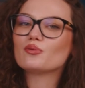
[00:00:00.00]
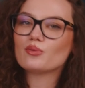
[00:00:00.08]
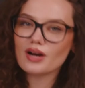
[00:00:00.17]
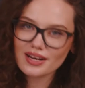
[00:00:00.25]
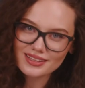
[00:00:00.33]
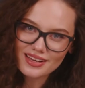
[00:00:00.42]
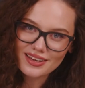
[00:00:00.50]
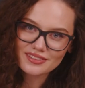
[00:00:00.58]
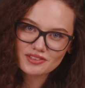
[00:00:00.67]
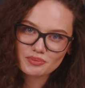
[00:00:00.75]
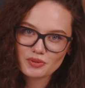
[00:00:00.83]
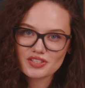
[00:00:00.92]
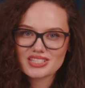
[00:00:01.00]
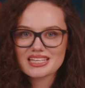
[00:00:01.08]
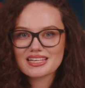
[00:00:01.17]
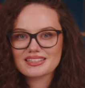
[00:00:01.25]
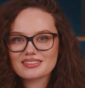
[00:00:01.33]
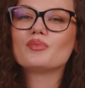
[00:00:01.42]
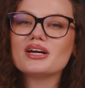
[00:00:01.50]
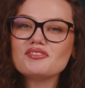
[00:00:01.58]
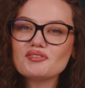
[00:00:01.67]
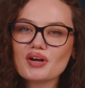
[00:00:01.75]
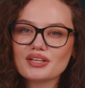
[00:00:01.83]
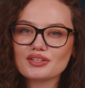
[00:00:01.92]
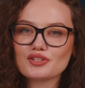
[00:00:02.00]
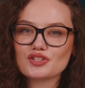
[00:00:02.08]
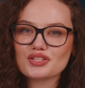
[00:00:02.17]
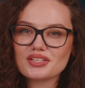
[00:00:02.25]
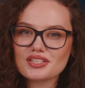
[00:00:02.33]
100%. My strategy